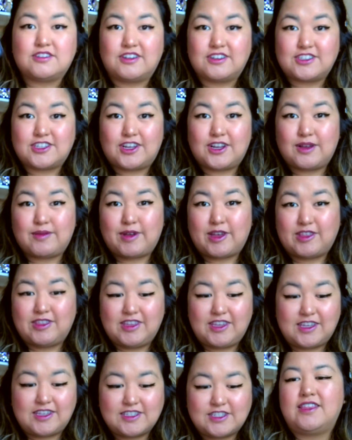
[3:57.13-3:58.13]
I'll talk about
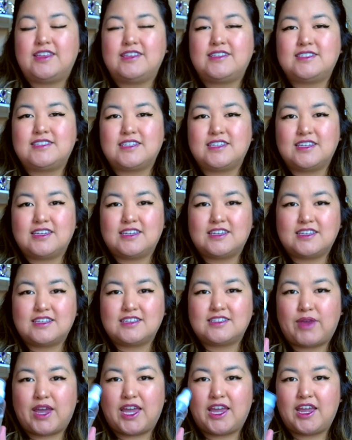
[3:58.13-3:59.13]
these. This
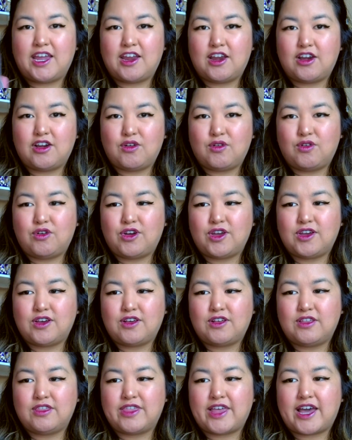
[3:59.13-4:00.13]
is my hair
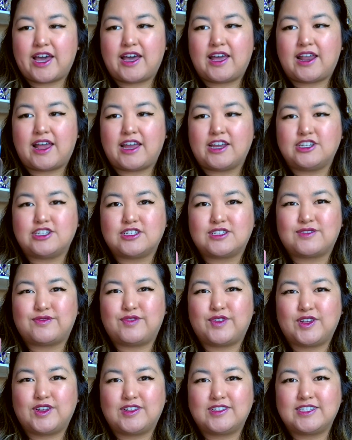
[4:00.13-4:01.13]
oil that I just
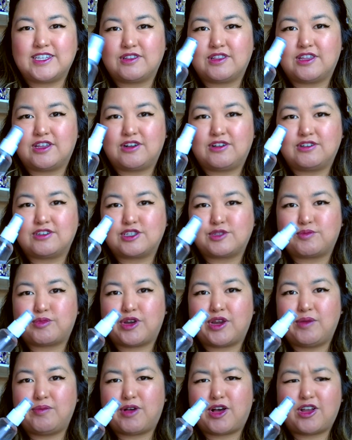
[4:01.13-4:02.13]
filled a little
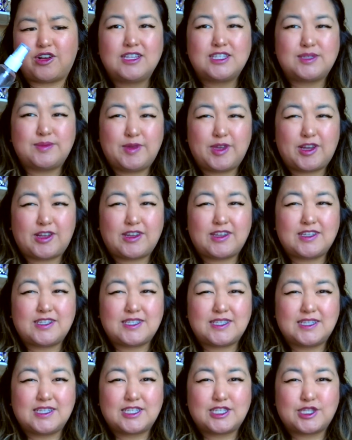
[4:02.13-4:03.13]
spray bottle. To be honest, this